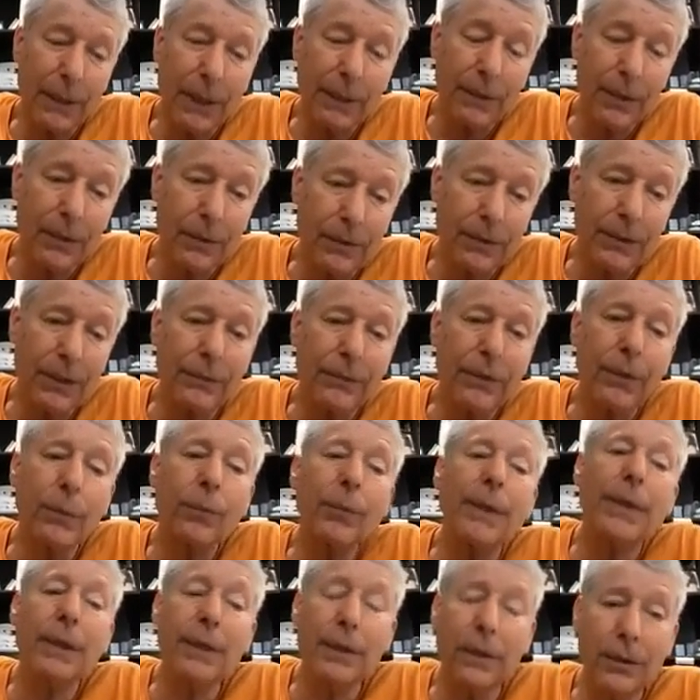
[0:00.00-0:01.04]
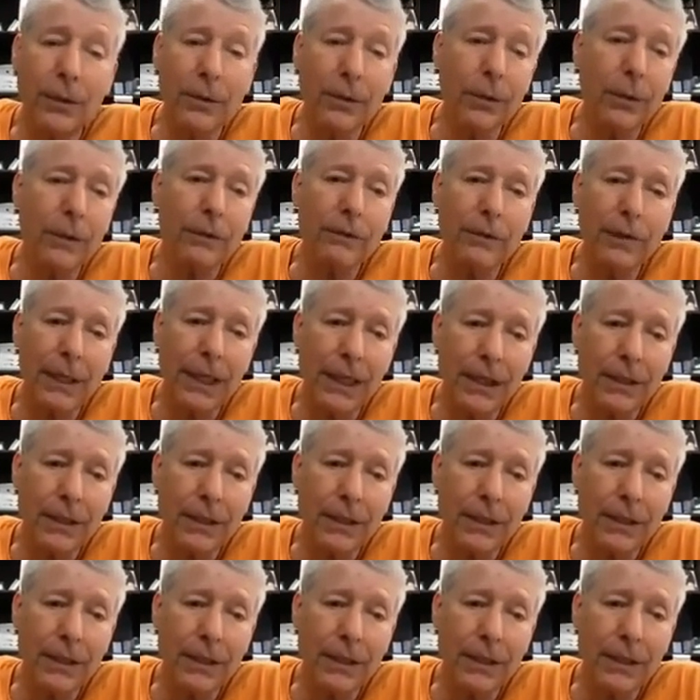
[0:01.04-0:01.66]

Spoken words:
Maybe there's something we could do if he